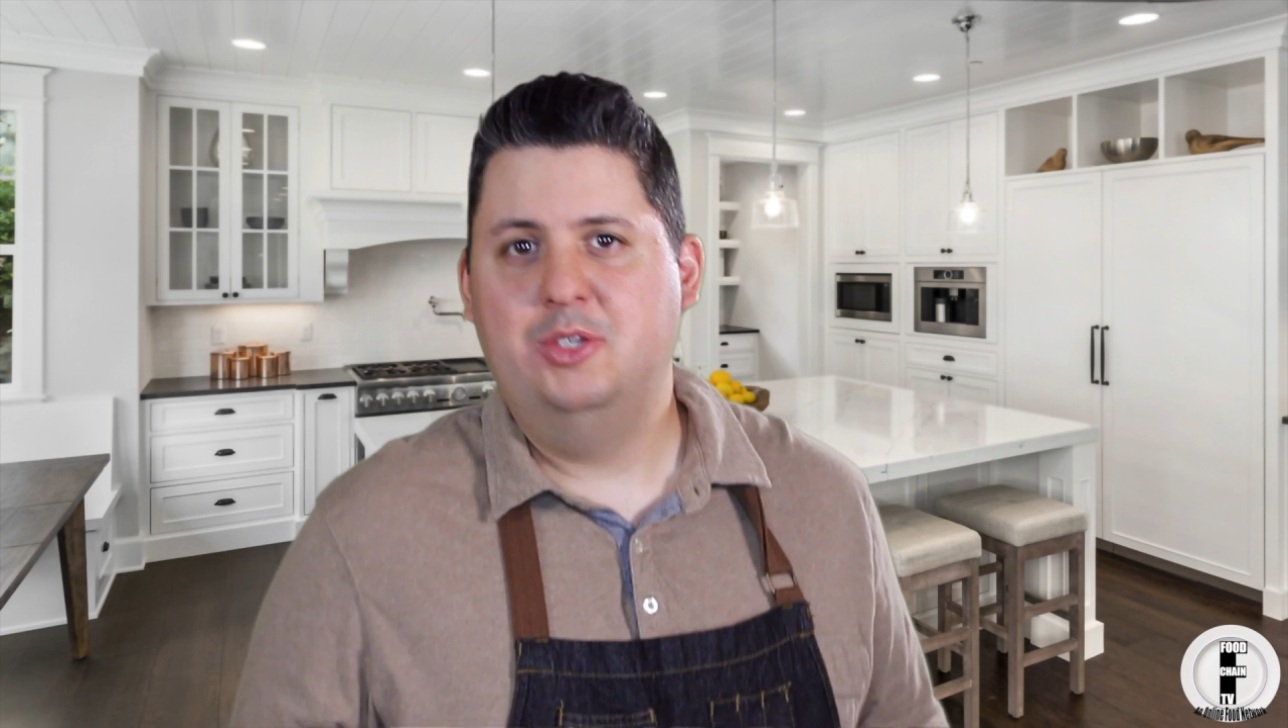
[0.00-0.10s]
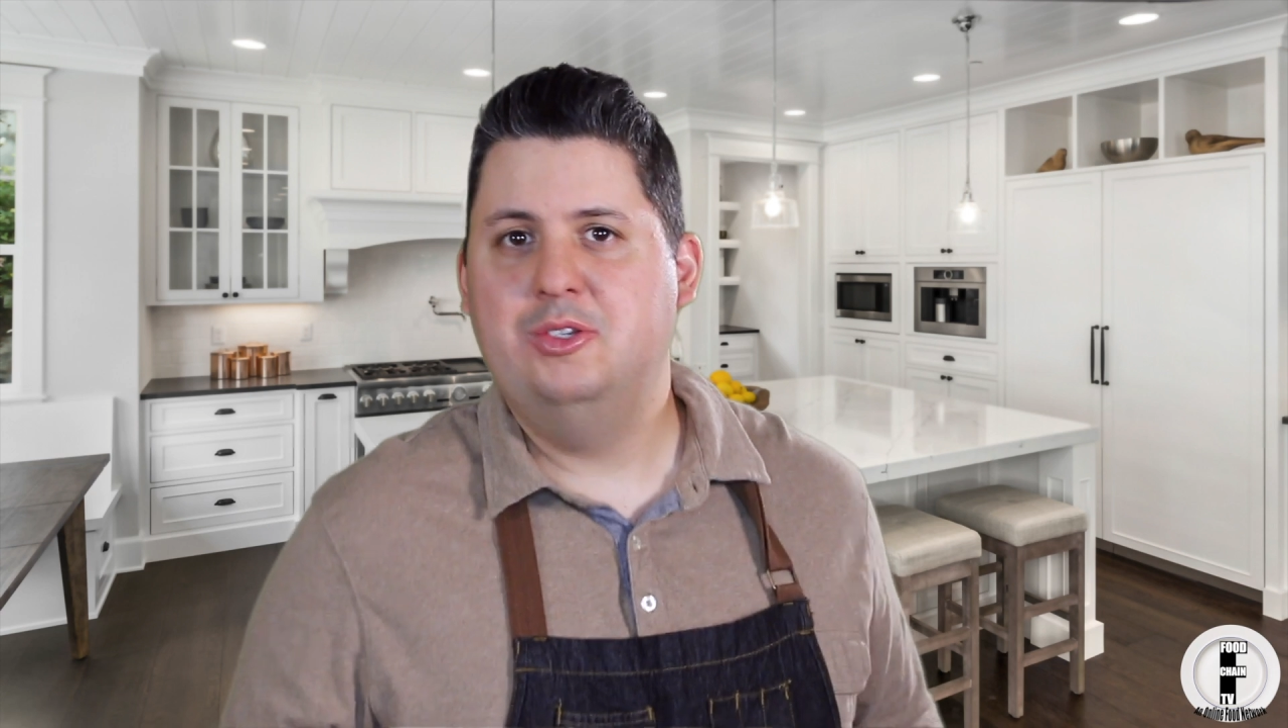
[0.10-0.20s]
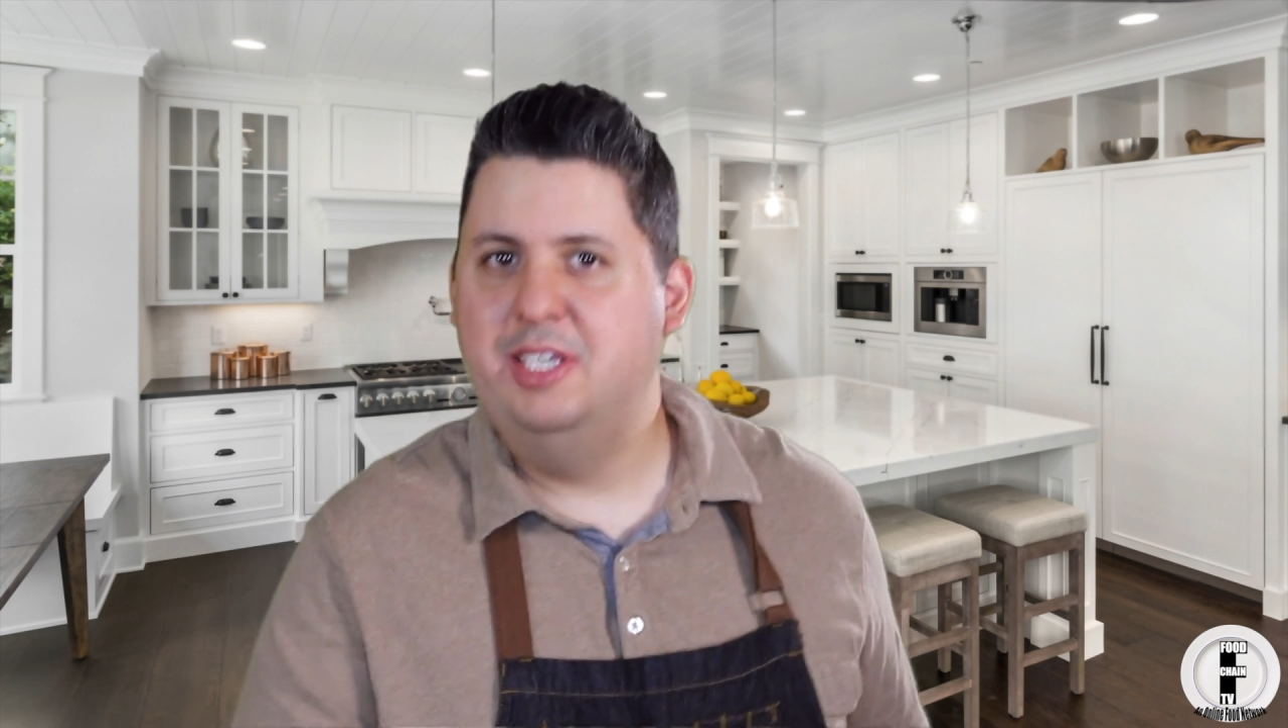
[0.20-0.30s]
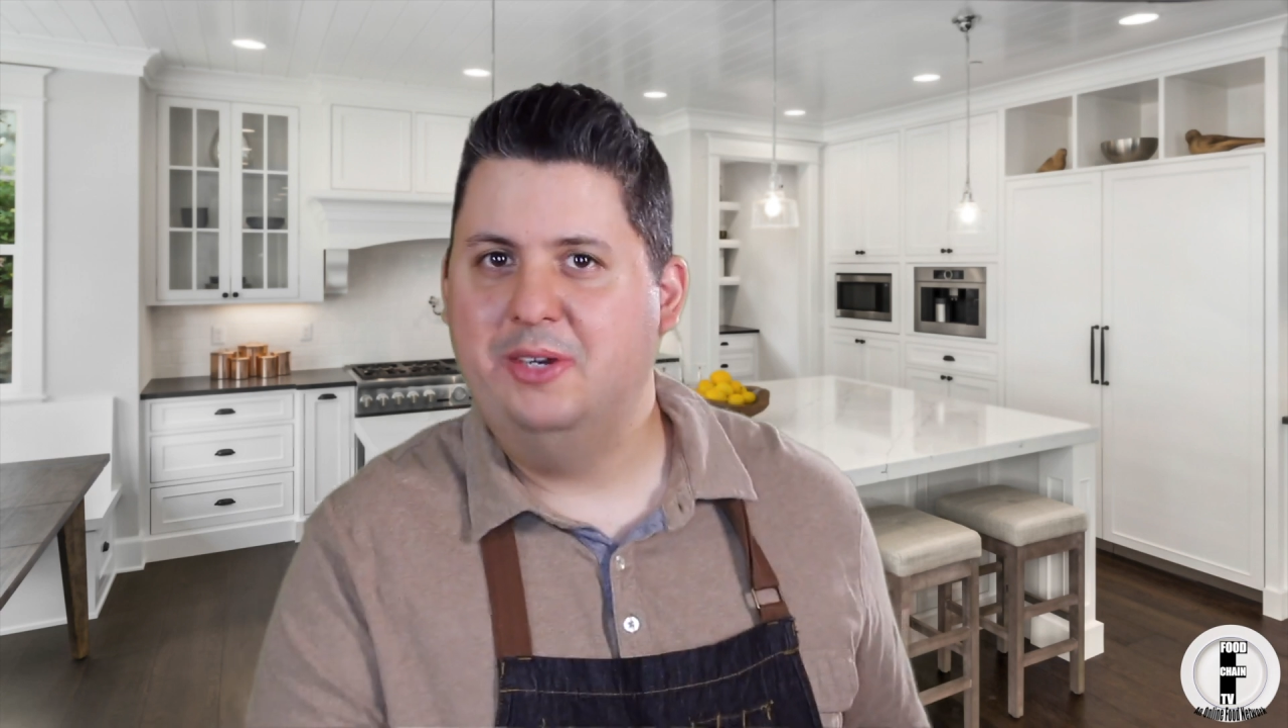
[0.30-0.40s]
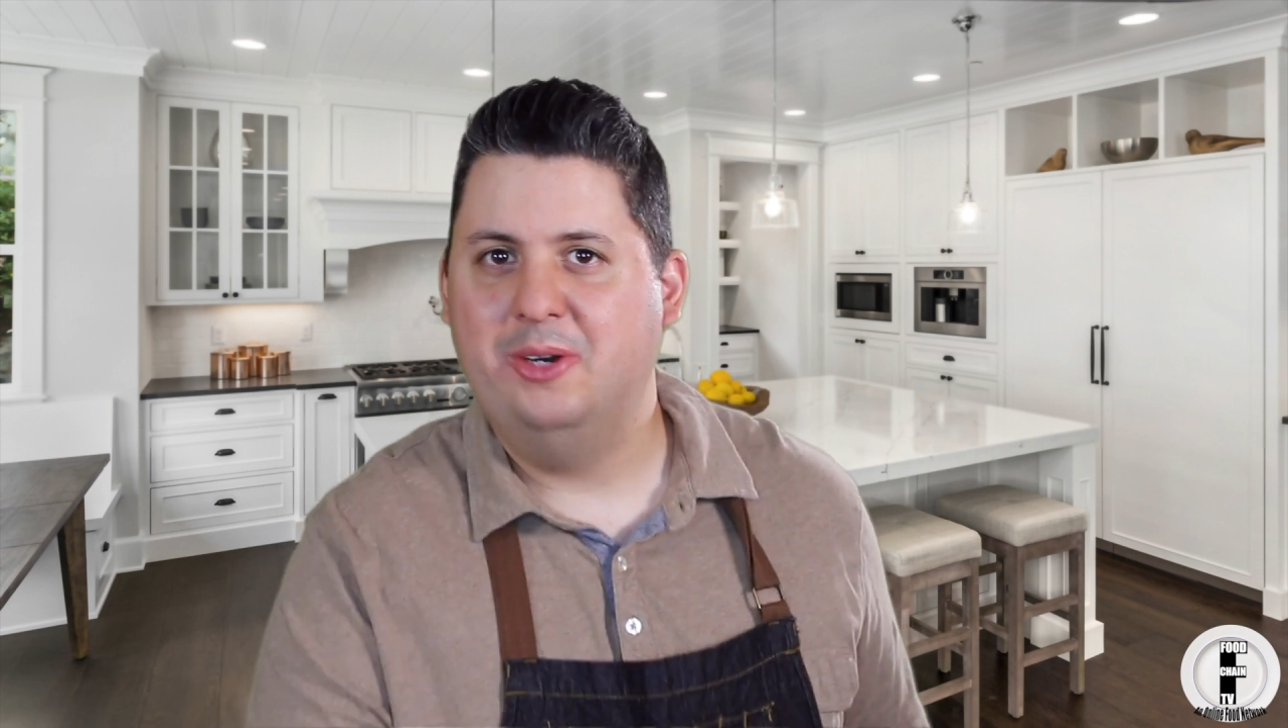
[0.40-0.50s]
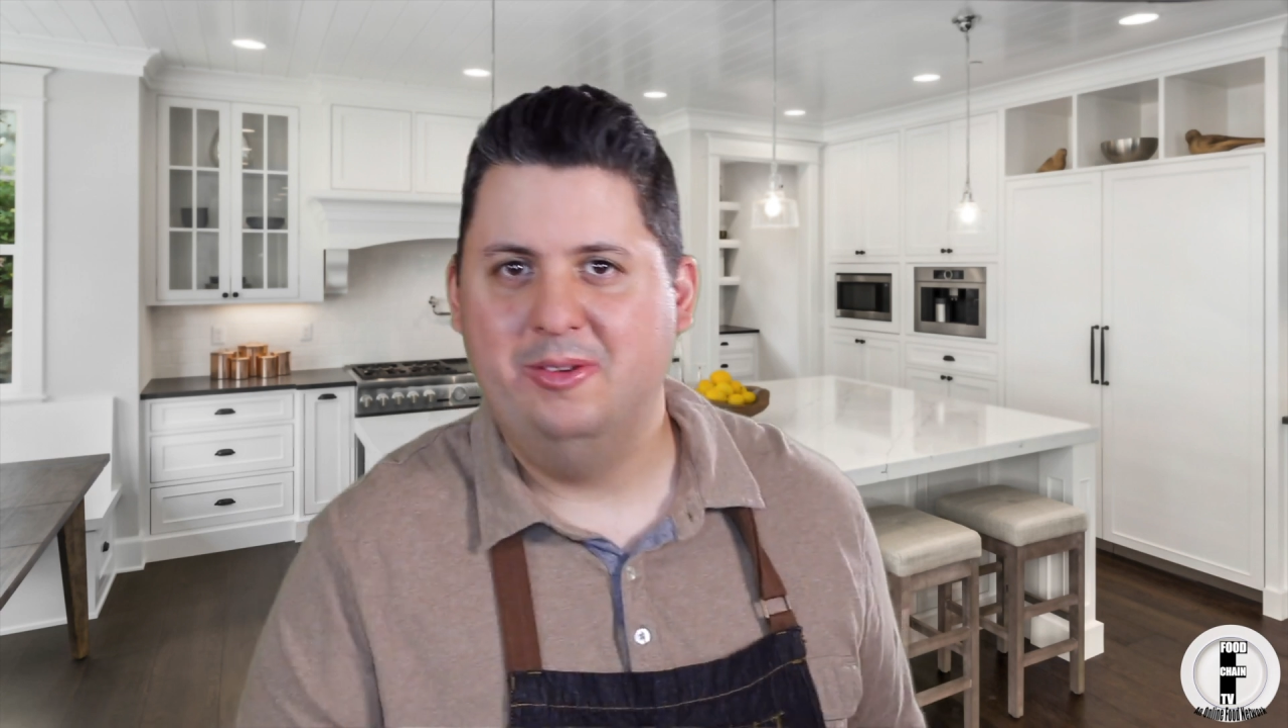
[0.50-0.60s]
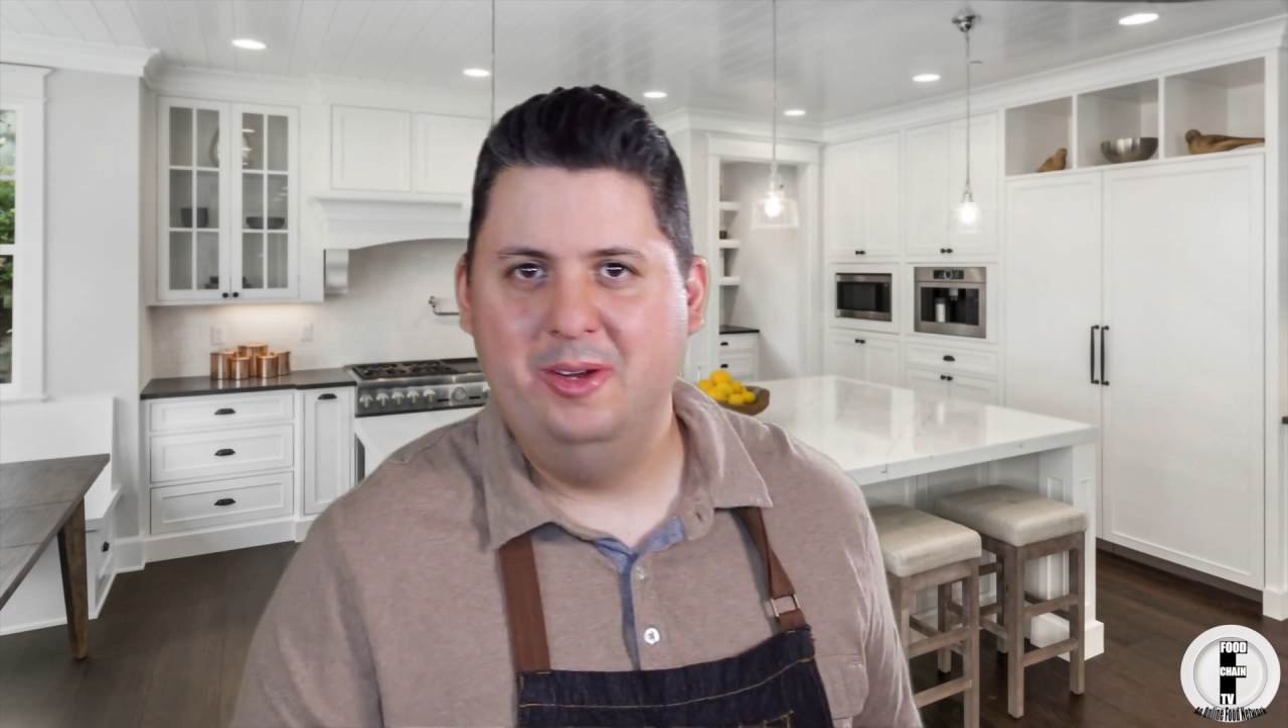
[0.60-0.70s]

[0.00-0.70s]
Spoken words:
so secret